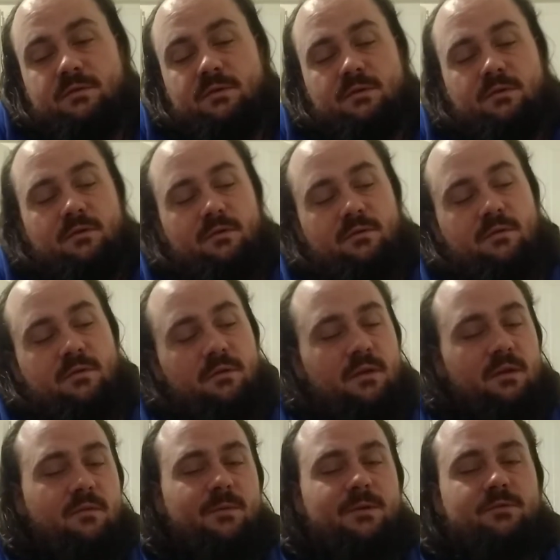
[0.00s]
So you
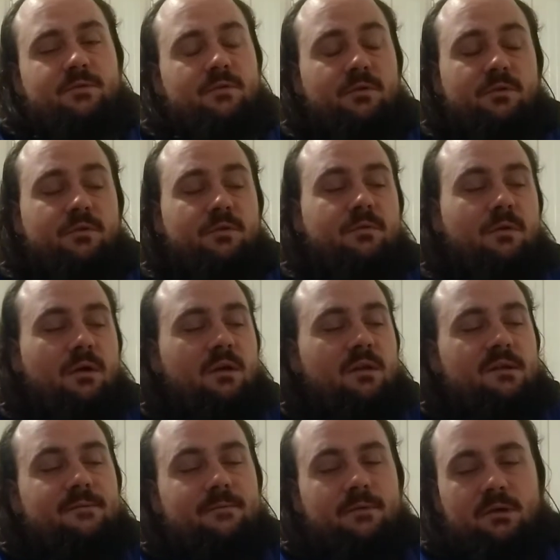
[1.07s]
have to be true to who you are,
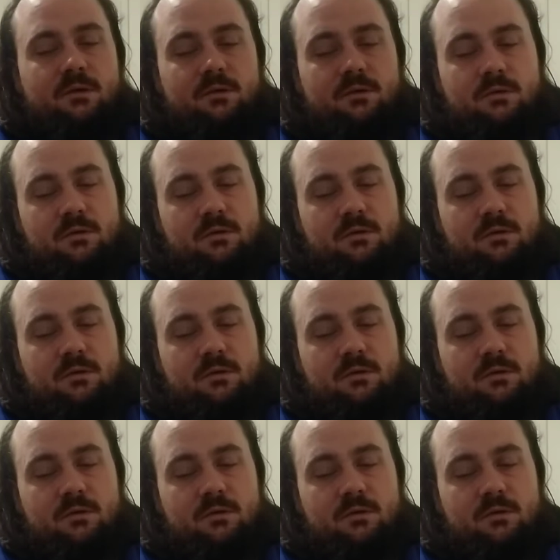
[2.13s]
Libra.